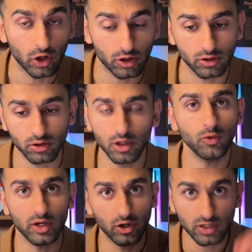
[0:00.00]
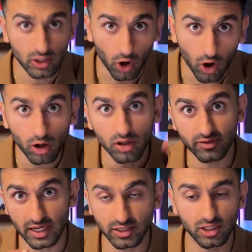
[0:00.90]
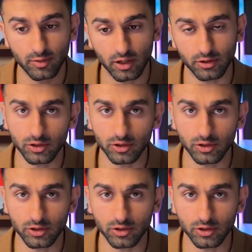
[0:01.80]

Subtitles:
the article. We don't need all of the HTML.